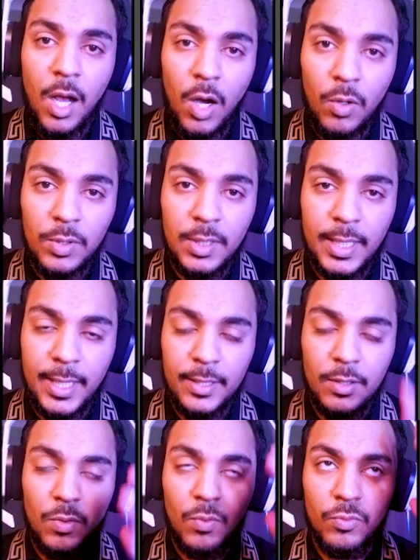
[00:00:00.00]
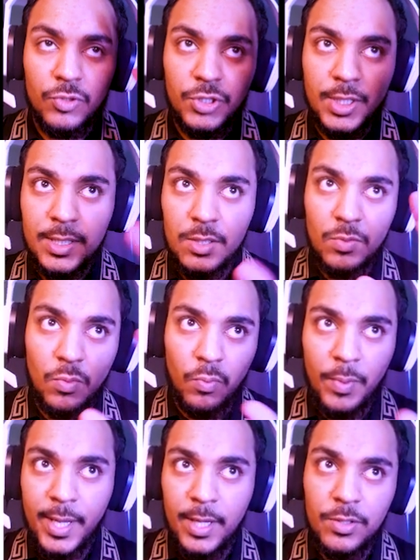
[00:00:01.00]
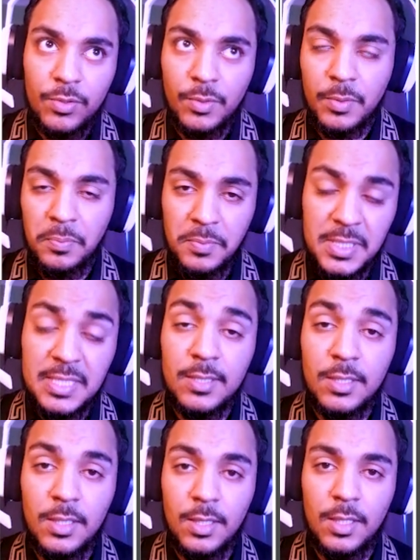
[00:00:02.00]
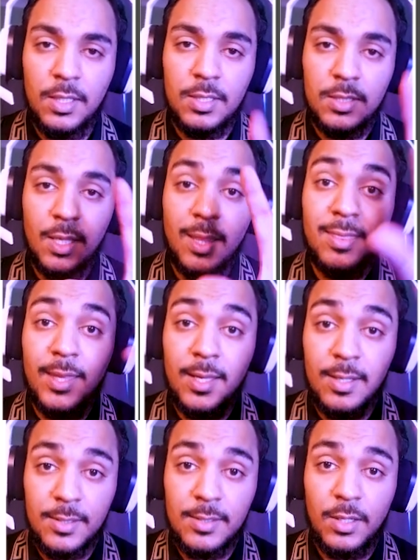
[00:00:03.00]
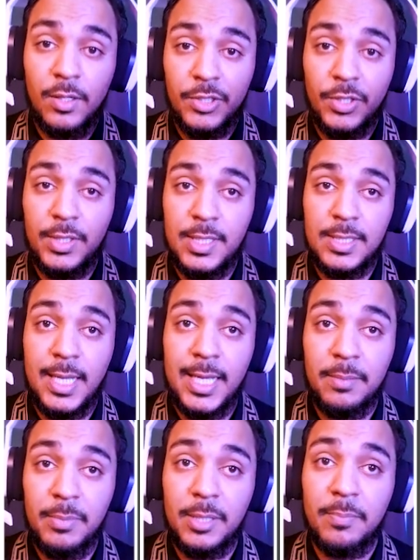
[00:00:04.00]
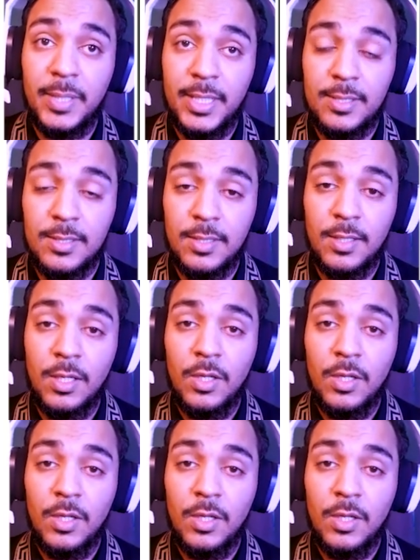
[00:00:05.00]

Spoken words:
outline just where you see these things on your design being placed.